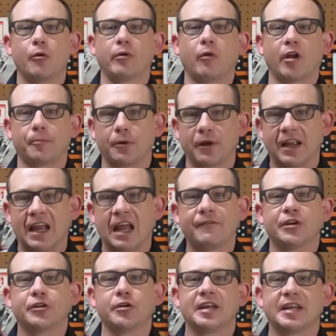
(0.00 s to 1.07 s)
want to put heavy
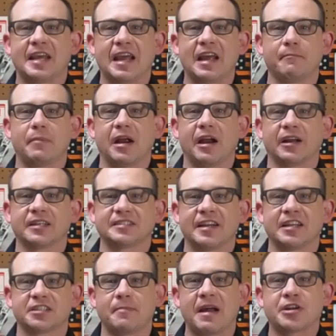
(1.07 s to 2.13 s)
duty cam bearings in
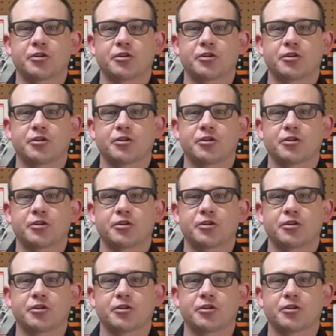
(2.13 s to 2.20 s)
it to match